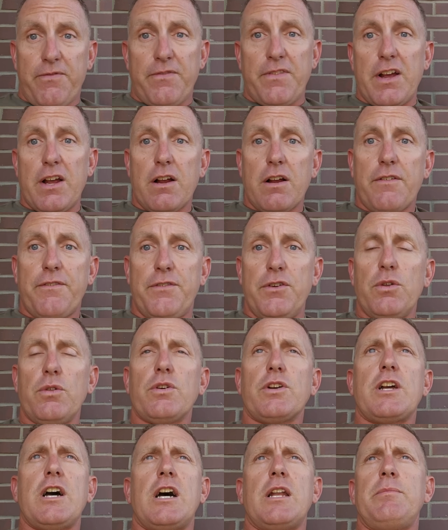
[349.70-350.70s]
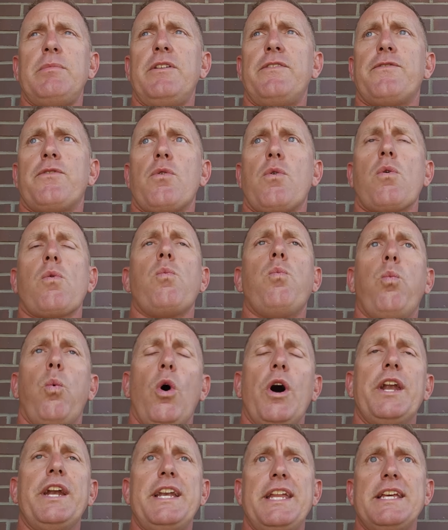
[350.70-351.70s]
Fair fuel economy for
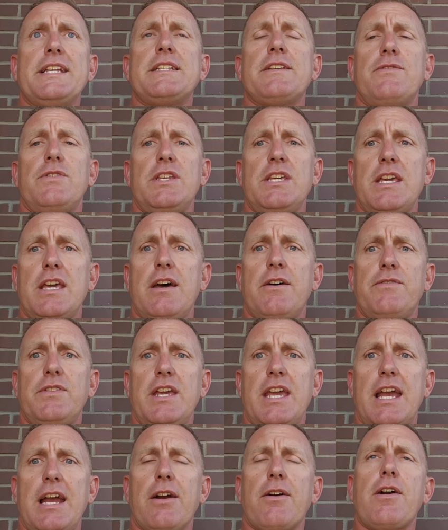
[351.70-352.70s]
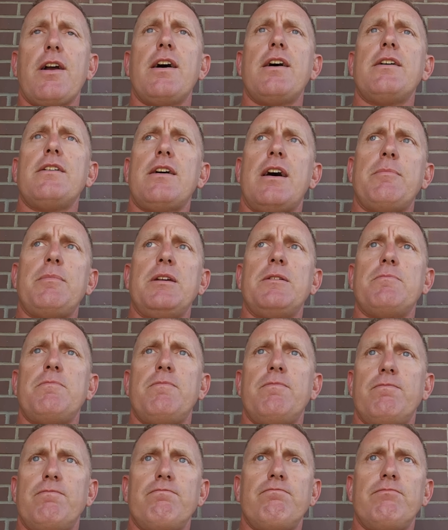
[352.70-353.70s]
what it is of the era. I mean,
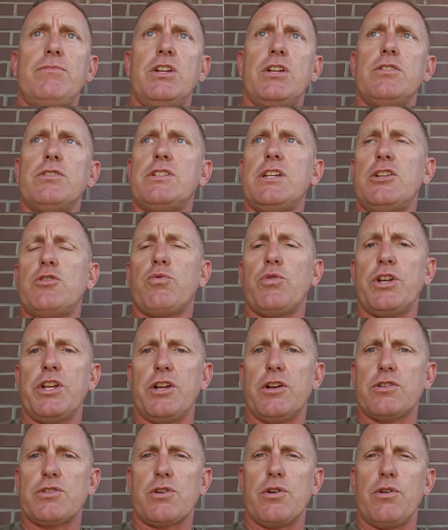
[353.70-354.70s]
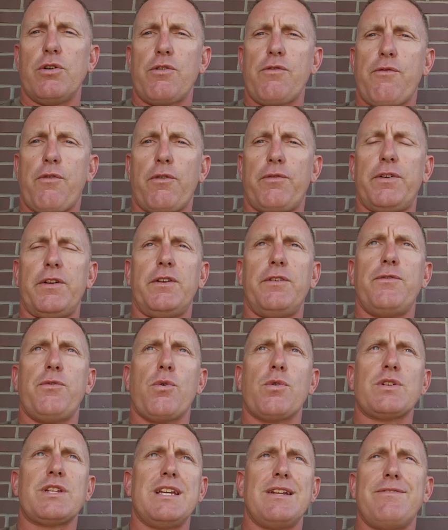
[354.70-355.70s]
say 20 years ago, your
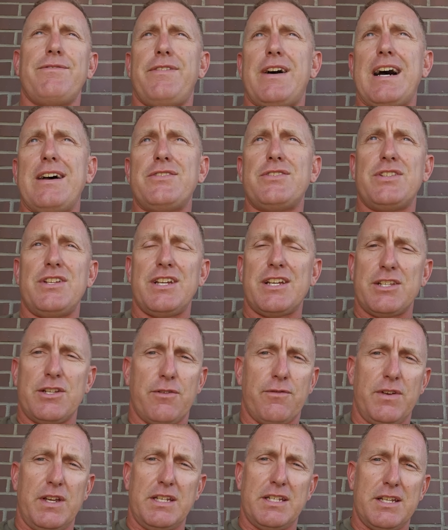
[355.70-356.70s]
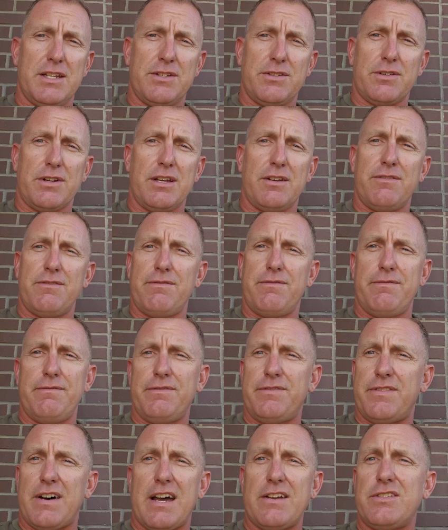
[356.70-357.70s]
454 is getting 5.6, your V10s are getting
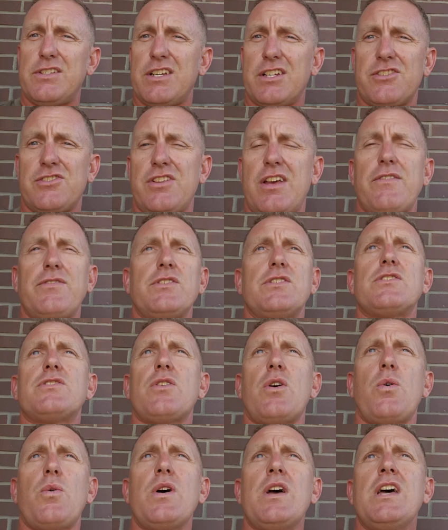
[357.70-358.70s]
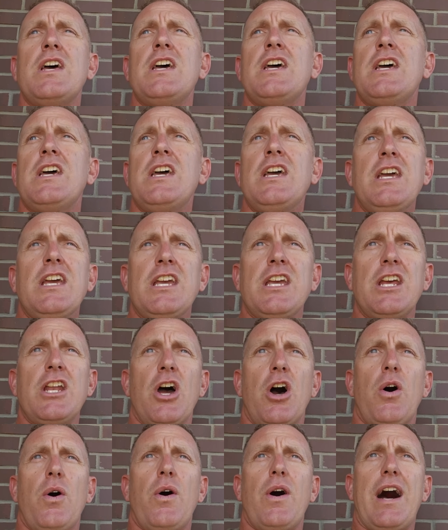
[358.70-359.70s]
5.67. So,
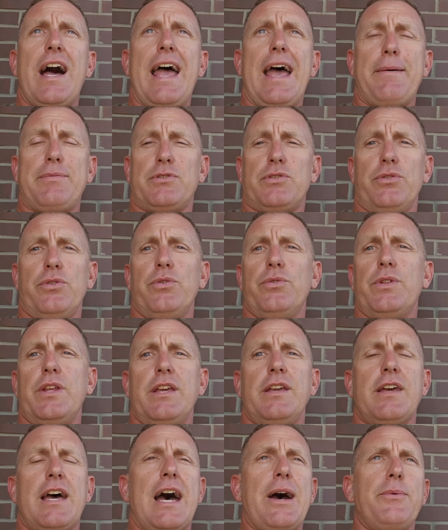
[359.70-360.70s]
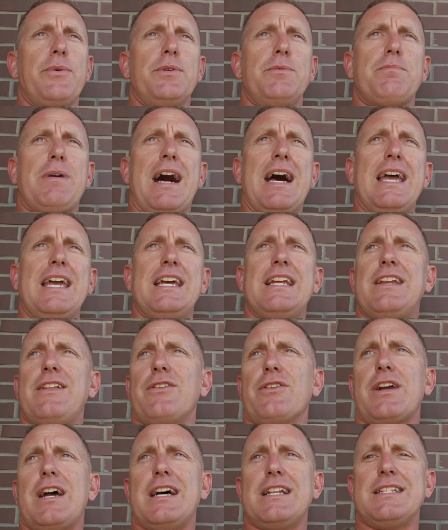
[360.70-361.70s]
absolutely, I would buy
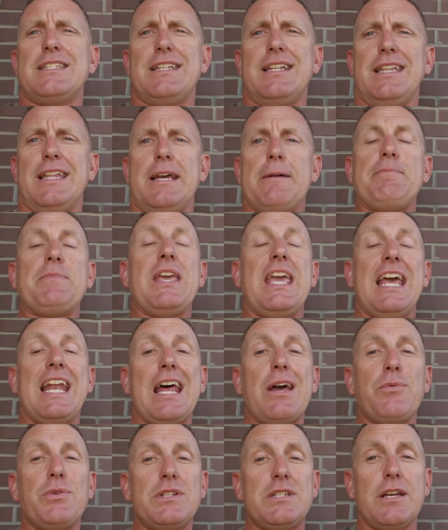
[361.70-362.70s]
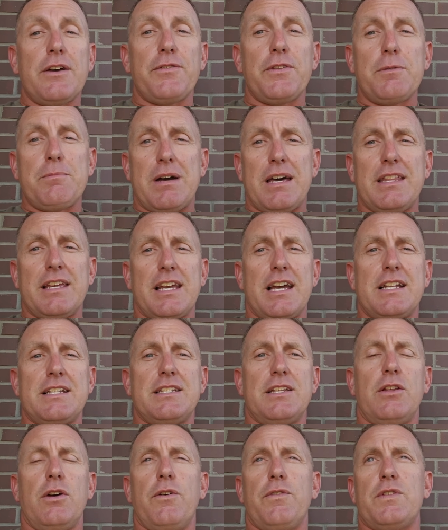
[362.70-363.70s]
another Godzilla, and I would definitely buy the
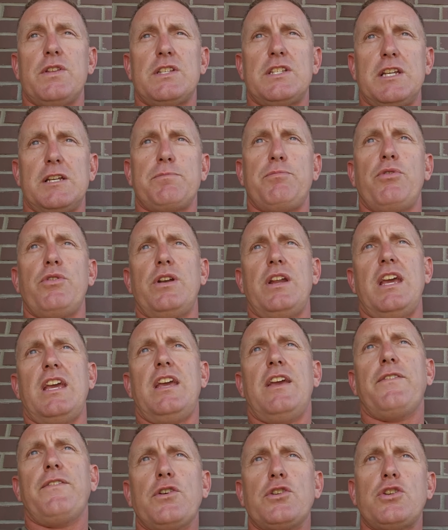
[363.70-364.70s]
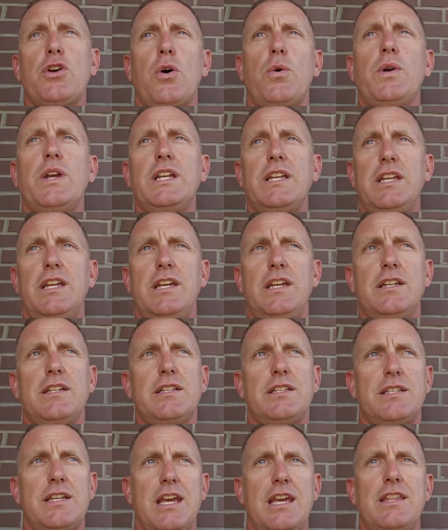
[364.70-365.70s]
Godzilla over the 6.8. your towing
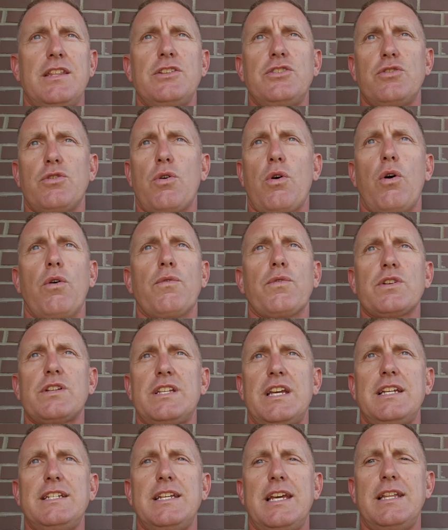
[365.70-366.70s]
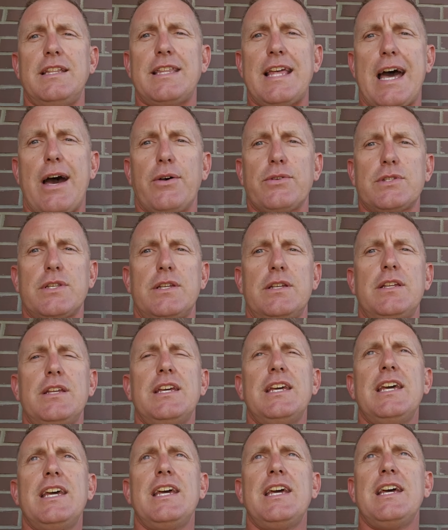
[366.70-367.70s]
needs say that you're over say 10,000,
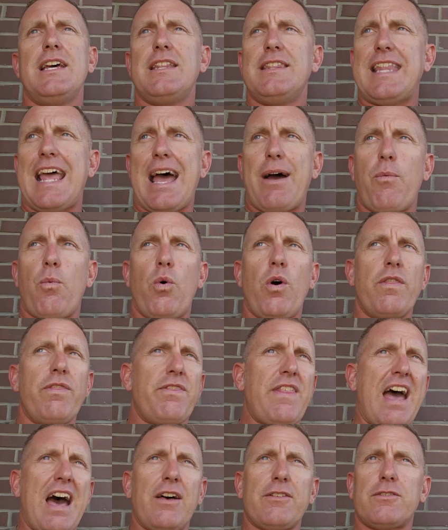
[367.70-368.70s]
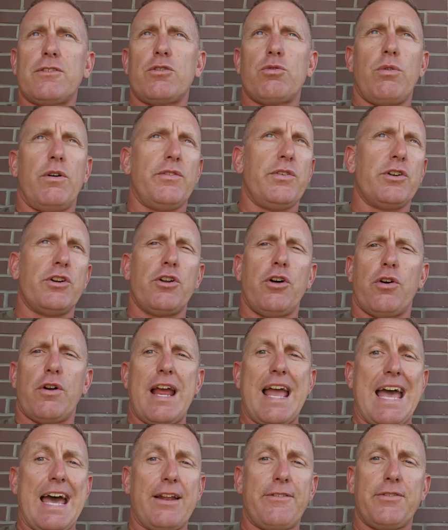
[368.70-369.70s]
that
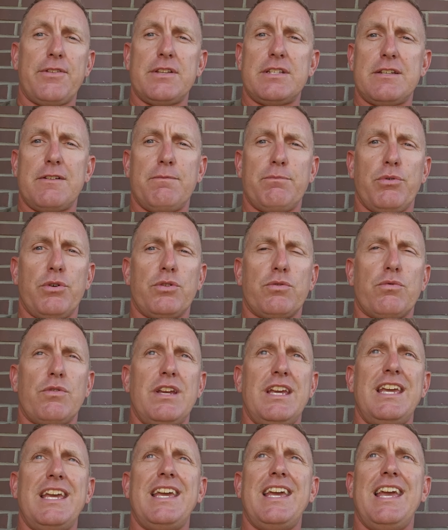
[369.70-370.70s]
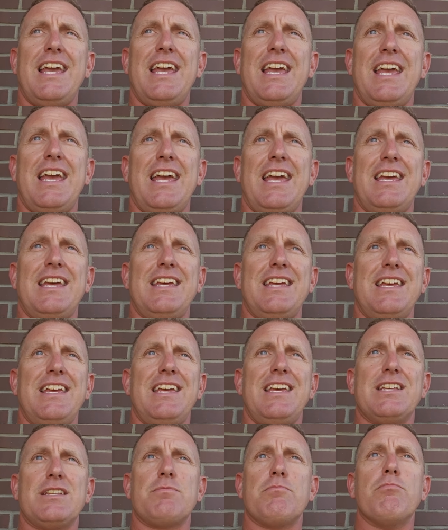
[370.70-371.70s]
$1,000-$1,200 ad for the 7.3
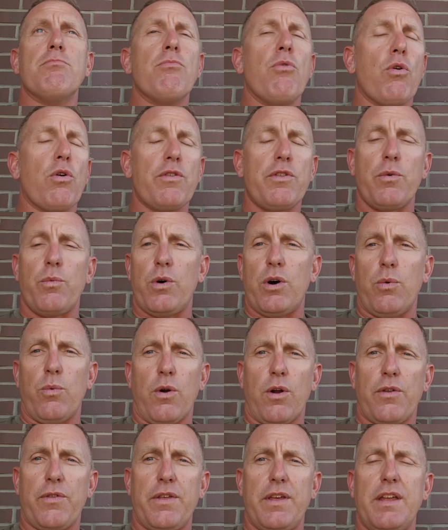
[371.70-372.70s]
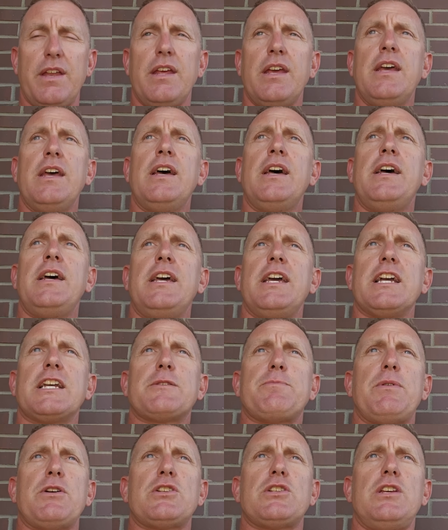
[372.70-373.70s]
is more than well worth it,
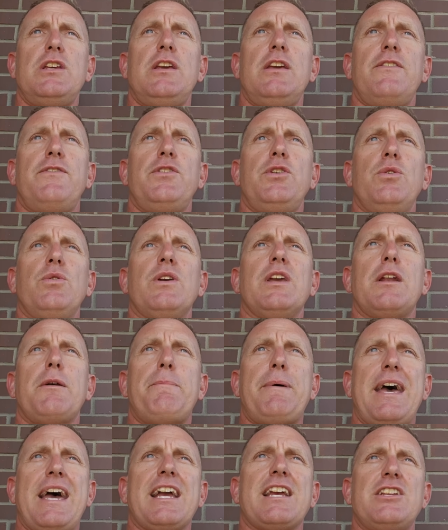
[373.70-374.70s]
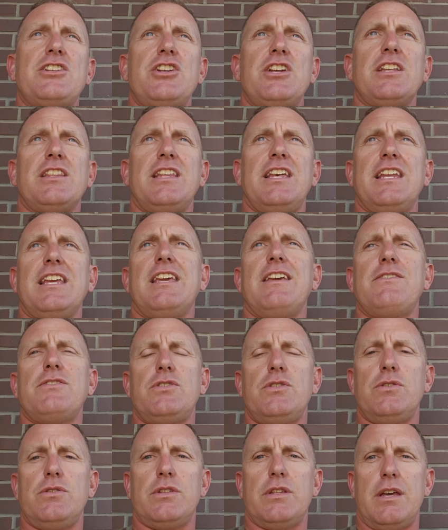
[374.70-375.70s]
especially if you get a packaging that
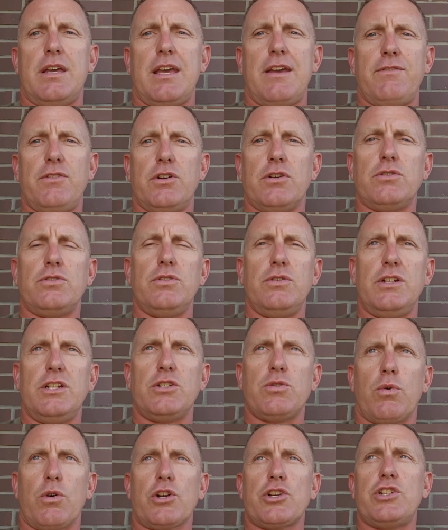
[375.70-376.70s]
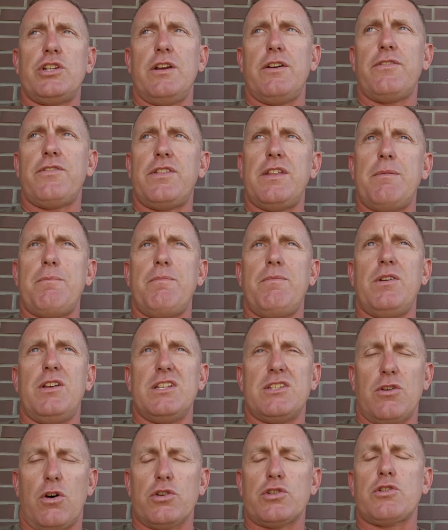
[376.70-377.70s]
gives you the heavier duty torque shift that
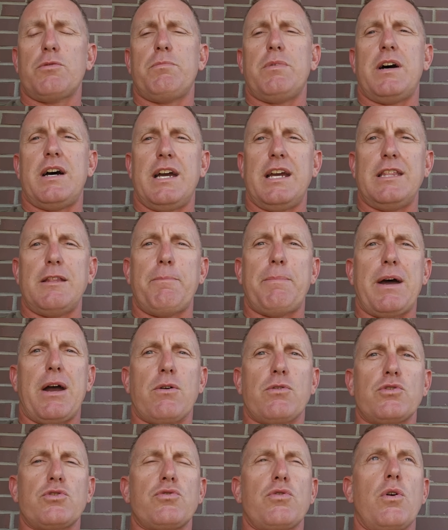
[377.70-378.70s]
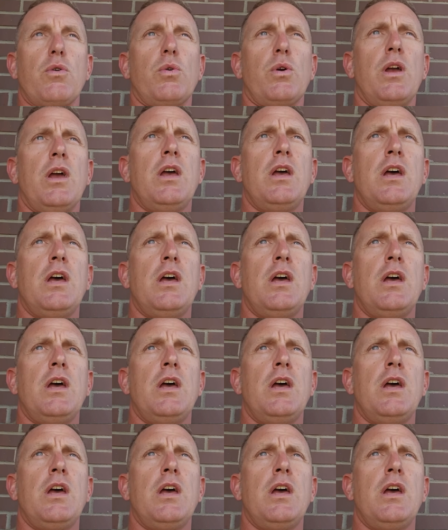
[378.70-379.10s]
is also behind the Power Stroke.